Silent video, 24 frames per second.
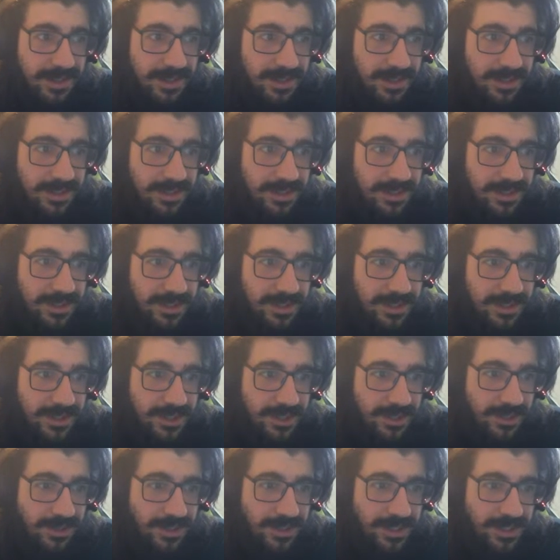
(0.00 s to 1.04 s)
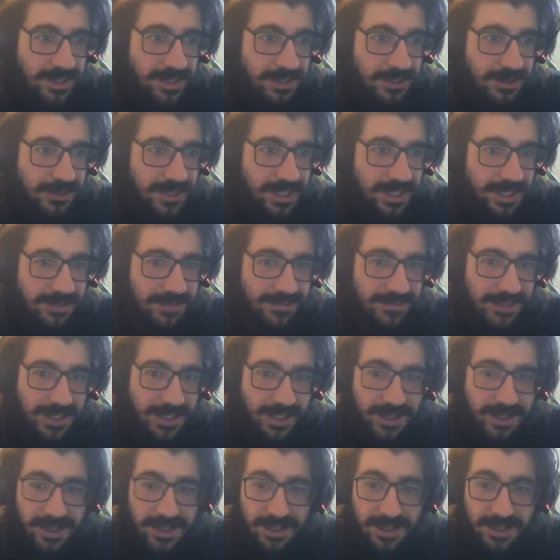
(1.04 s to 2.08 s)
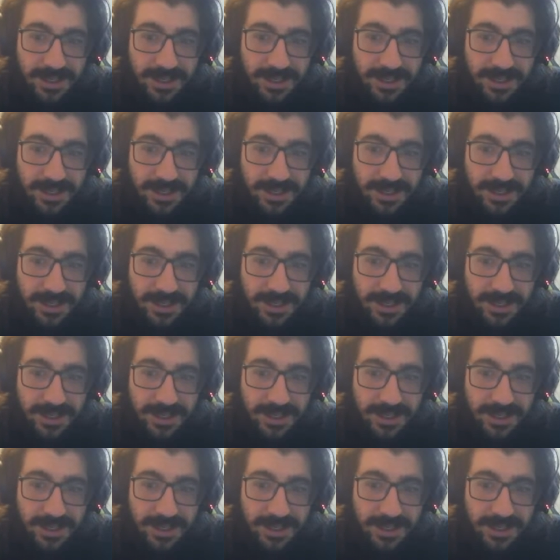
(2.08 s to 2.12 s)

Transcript: this has turned into a tough year.